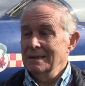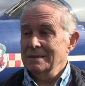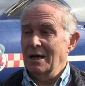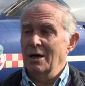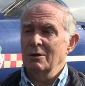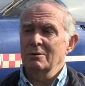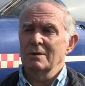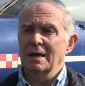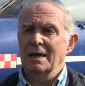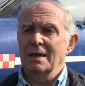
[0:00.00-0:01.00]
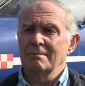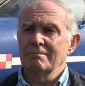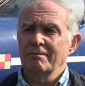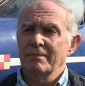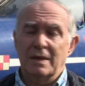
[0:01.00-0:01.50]

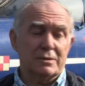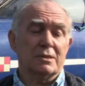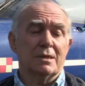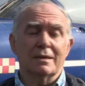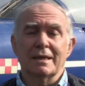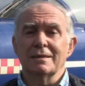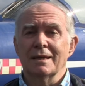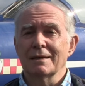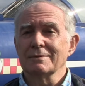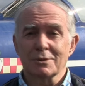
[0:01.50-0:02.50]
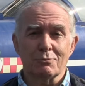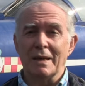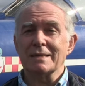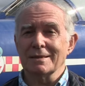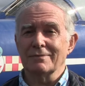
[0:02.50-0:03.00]
So I just hung in there, just
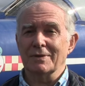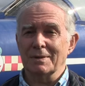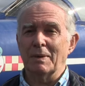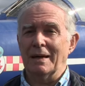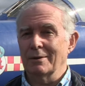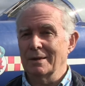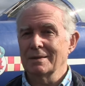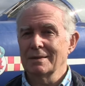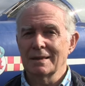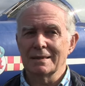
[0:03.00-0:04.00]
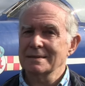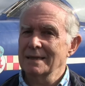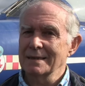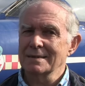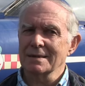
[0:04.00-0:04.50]
waited for the power.
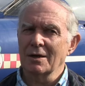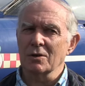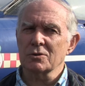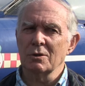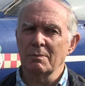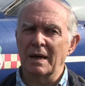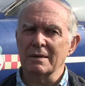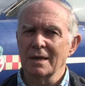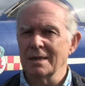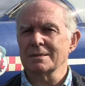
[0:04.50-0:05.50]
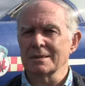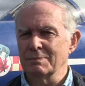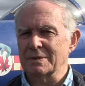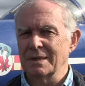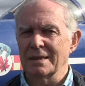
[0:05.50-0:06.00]
It got to about
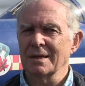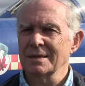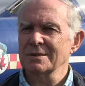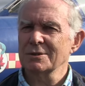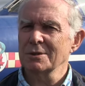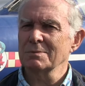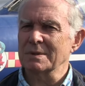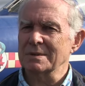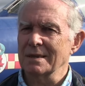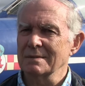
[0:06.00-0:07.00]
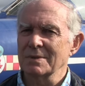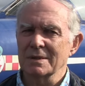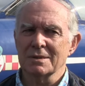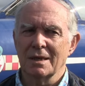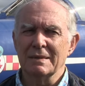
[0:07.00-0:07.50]
90%, 92% by
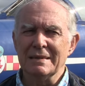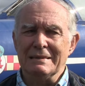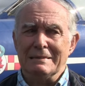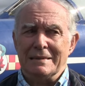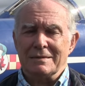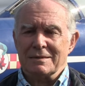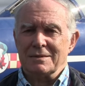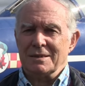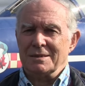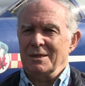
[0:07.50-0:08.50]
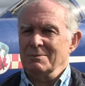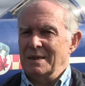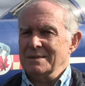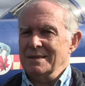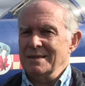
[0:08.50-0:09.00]
the time. Oh, Christ, I hope
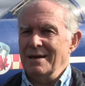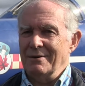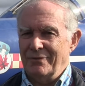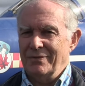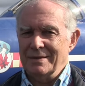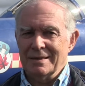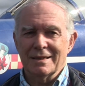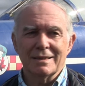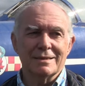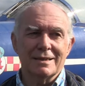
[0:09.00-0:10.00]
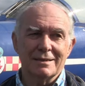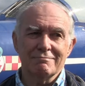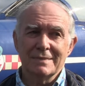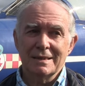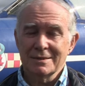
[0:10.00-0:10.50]
that's enough.
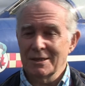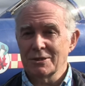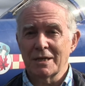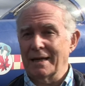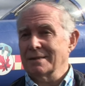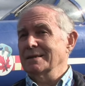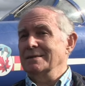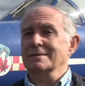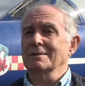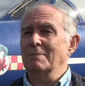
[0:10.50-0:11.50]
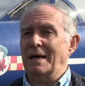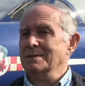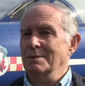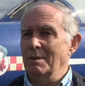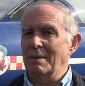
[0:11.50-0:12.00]
And just yanked it to
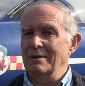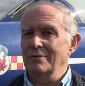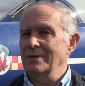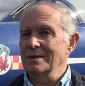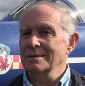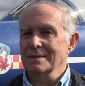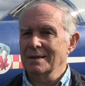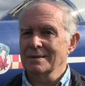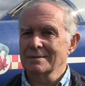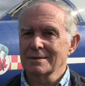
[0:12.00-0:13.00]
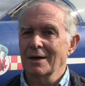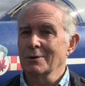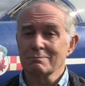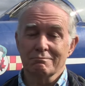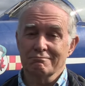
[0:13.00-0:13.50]
maximum alpha and hope